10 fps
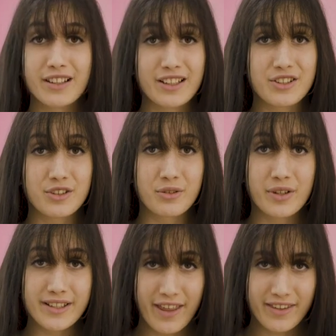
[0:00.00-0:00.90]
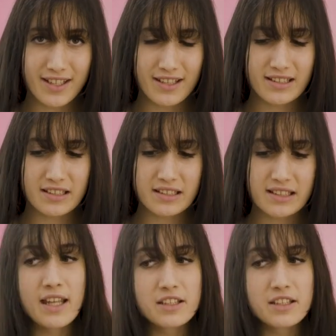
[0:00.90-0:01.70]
could lead to a death sentence.